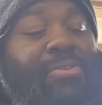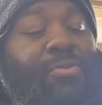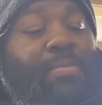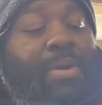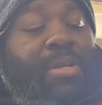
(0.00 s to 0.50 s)

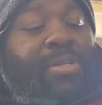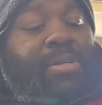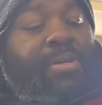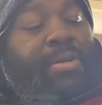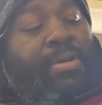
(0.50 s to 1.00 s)
much
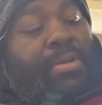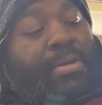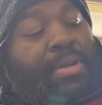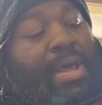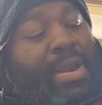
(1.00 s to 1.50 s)

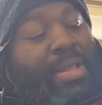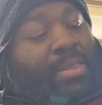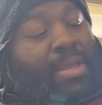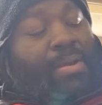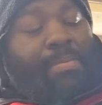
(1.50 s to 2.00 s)
now that I
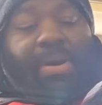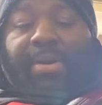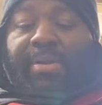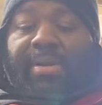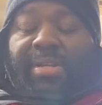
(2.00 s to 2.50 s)
think about
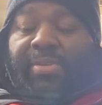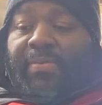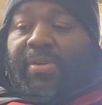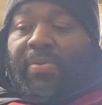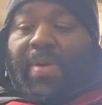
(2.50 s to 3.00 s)
it. And that's the
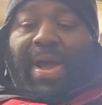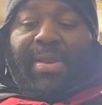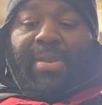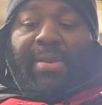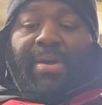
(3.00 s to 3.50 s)
reason why I didn't,